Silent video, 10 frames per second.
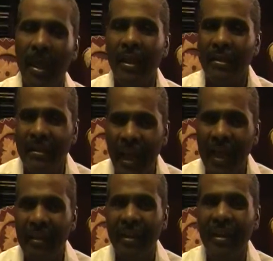and
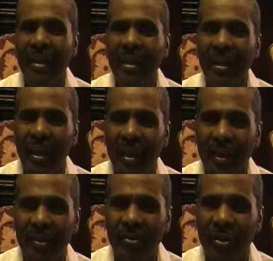that He
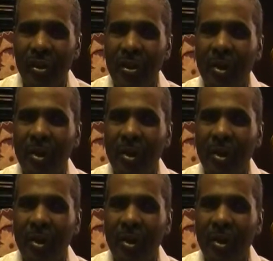is.